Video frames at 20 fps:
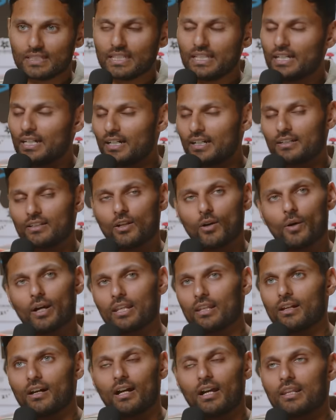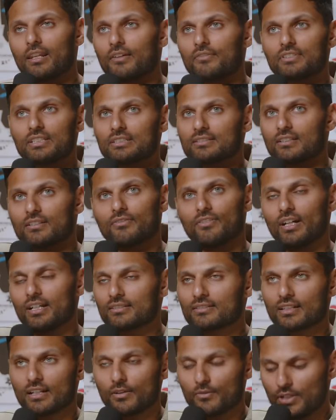Yeah, no, I, lo- I love this
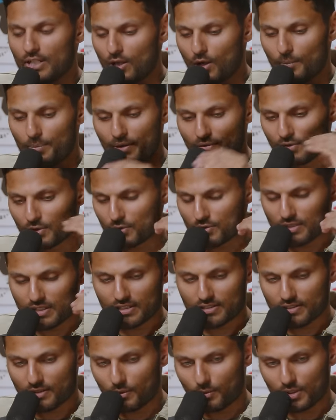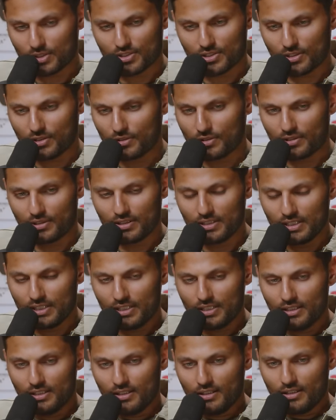advice. And I really hope everyone who's listening or watching, you're
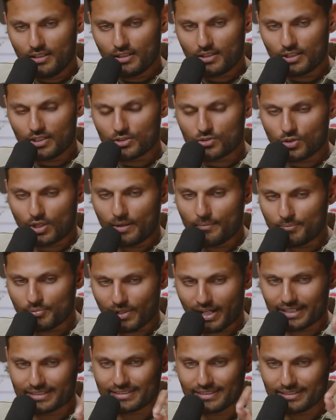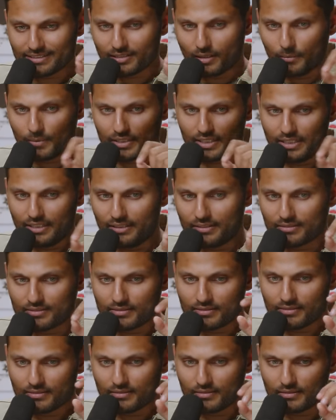going to try and practice some of
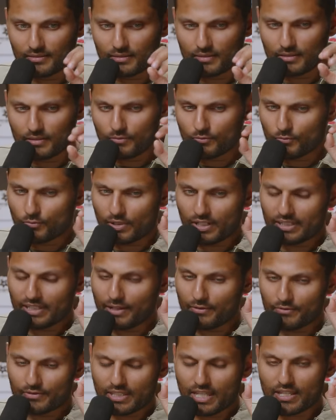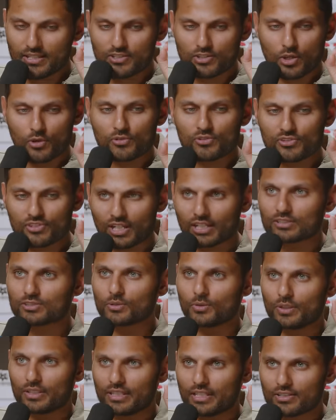these. Re- they're, they're so
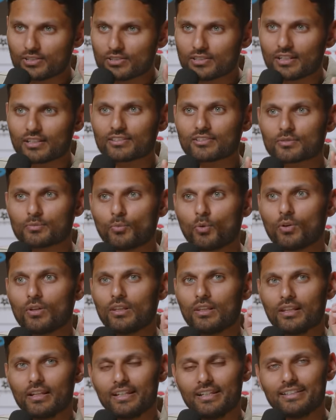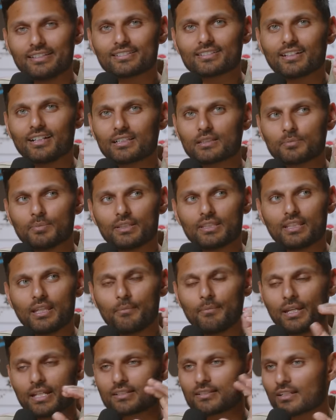subtle and there's such small insights, but
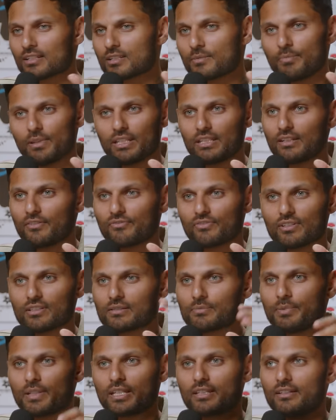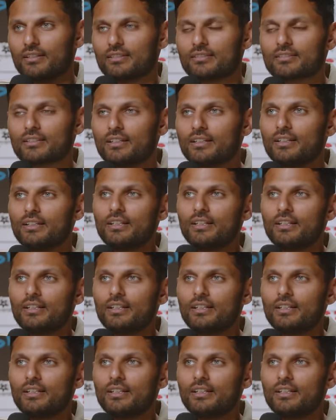they make such a big difference, because